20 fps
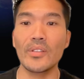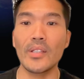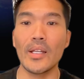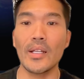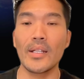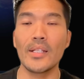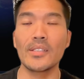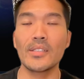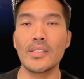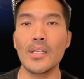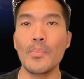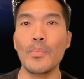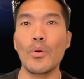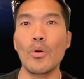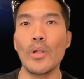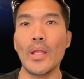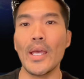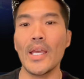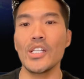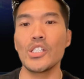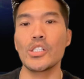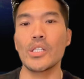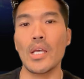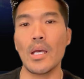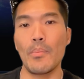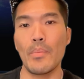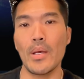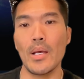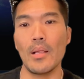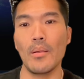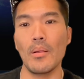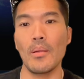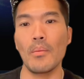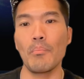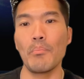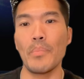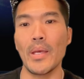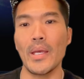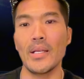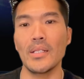than a simple
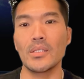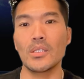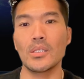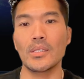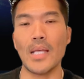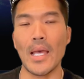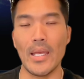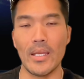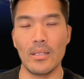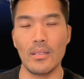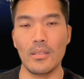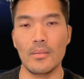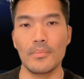HTML-based site.